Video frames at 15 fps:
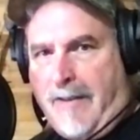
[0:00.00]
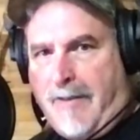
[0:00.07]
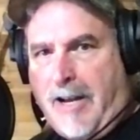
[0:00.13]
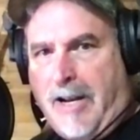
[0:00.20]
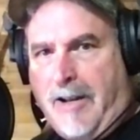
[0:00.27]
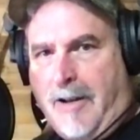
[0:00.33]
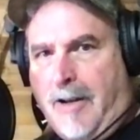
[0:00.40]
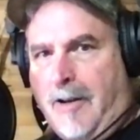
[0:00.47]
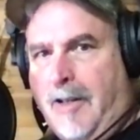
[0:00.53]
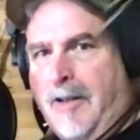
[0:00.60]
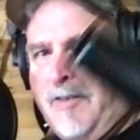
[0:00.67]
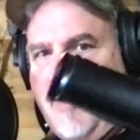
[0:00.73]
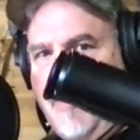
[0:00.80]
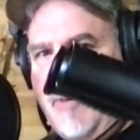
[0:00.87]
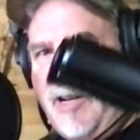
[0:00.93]
I've got a
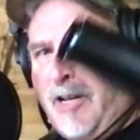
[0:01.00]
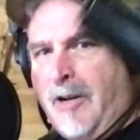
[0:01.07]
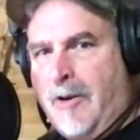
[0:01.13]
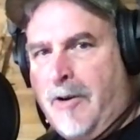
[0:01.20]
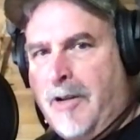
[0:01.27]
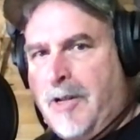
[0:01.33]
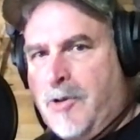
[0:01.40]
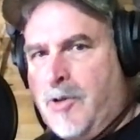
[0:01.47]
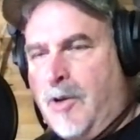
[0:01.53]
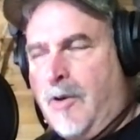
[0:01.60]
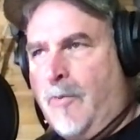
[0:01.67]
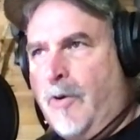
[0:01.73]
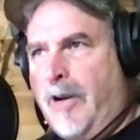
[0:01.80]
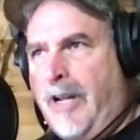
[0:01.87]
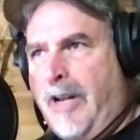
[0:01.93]
Intimidator
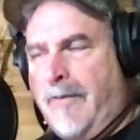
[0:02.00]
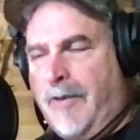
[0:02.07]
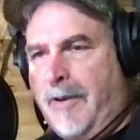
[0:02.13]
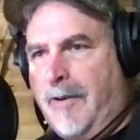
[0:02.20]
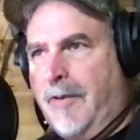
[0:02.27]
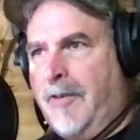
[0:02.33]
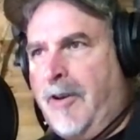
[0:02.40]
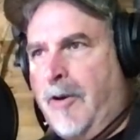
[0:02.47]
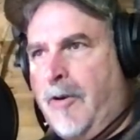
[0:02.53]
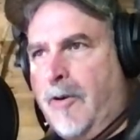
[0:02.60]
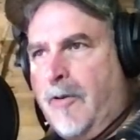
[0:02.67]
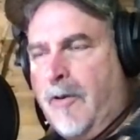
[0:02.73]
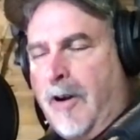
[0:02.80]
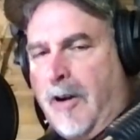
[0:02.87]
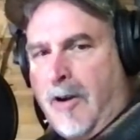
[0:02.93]
Ninja Woodhaven deer
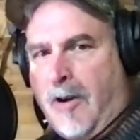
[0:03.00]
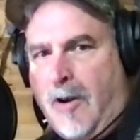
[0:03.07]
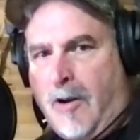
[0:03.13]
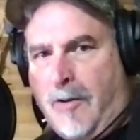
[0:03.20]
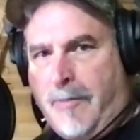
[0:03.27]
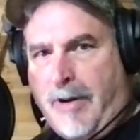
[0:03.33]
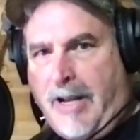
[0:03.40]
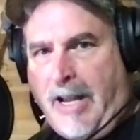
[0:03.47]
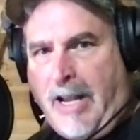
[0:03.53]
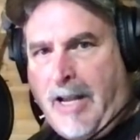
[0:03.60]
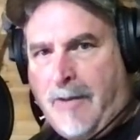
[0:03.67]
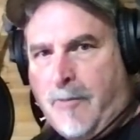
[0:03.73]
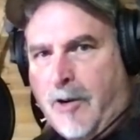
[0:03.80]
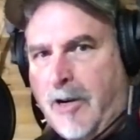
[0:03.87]
grunt call in my hand.